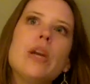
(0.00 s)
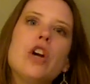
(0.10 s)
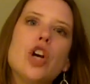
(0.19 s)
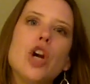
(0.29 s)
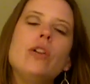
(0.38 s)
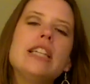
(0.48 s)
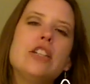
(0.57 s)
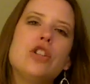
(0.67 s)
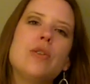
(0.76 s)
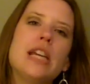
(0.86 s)
We are
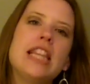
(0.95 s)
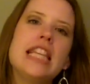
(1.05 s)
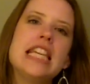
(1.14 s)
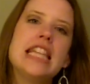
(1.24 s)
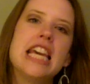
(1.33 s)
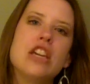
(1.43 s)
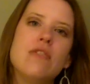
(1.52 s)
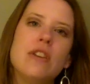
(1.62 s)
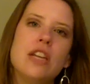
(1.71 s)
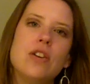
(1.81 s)
currently shooting the thank
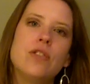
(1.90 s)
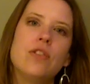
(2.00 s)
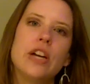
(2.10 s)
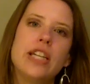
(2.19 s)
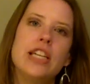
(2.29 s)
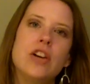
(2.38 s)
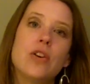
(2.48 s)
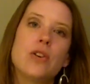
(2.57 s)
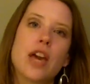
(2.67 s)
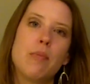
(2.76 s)
you videos for our
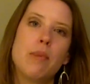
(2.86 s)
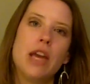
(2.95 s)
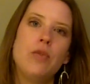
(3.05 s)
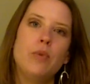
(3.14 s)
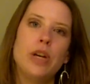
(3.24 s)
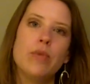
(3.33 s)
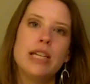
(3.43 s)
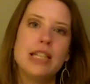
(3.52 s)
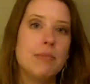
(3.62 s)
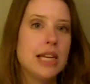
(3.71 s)
Indiegogo campaign. We are
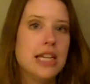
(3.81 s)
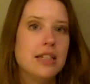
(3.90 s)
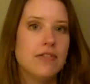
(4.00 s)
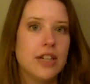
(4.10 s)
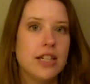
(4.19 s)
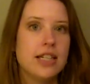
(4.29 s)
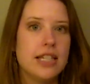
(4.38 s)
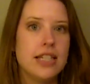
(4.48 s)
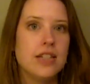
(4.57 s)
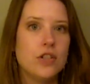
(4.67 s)
raising money to fund
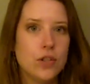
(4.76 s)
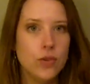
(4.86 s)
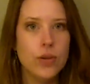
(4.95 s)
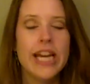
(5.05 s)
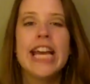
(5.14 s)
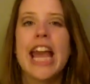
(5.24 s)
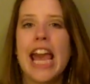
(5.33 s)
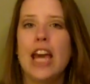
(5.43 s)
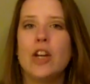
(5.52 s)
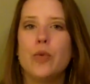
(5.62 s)
season 2,
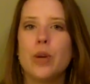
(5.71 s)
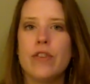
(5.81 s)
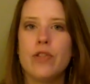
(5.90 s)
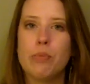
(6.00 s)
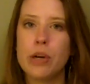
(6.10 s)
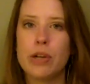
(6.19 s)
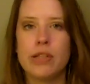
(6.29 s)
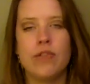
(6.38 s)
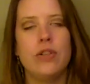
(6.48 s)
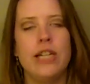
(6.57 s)
and one of the
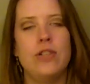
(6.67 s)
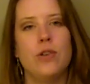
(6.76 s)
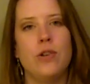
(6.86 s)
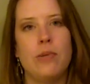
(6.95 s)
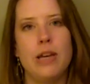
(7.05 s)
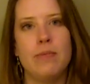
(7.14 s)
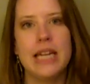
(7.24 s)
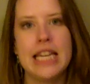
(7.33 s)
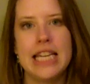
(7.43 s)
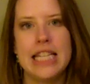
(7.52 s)
perks if you donate a certain amount of
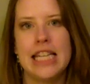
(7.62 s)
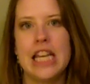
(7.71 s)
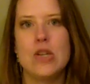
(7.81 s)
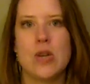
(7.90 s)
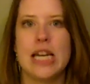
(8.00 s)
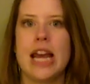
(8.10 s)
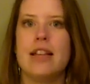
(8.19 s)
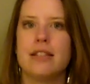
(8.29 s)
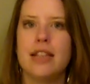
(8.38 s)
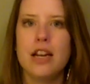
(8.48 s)
money is that you can
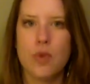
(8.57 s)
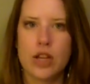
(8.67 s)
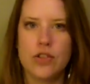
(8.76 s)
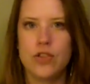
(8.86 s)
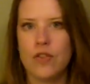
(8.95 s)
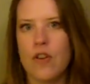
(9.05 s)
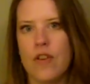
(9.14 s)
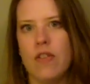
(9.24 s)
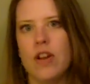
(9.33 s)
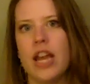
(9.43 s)
ask 10 questions of your
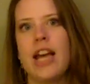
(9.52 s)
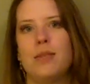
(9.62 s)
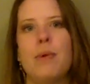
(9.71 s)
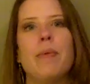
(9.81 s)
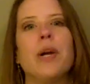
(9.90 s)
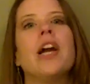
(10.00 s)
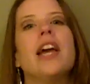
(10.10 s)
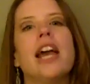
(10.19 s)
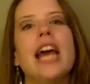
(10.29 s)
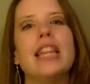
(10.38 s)
favorite cast member,
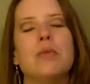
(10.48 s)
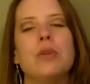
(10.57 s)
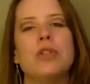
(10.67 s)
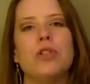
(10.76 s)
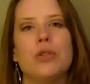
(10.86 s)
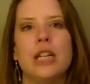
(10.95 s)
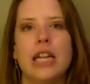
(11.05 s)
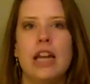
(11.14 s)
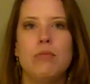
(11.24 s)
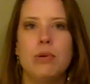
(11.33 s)
and then we'll shoot it
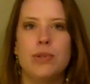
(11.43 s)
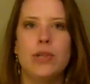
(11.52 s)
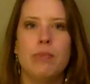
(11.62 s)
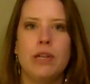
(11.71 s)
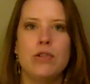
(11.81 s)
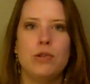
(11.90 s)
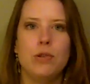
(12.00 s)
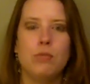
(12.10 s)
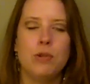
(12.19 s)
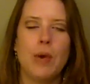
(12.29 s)
and post it up on
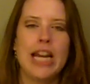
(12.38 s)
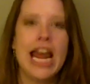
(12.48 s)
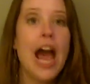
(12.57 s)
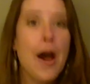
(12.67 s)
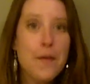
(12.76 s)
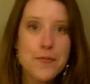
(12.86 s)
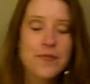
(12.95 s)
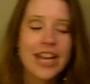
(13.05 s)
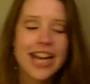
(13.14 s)
YouTube. So right now,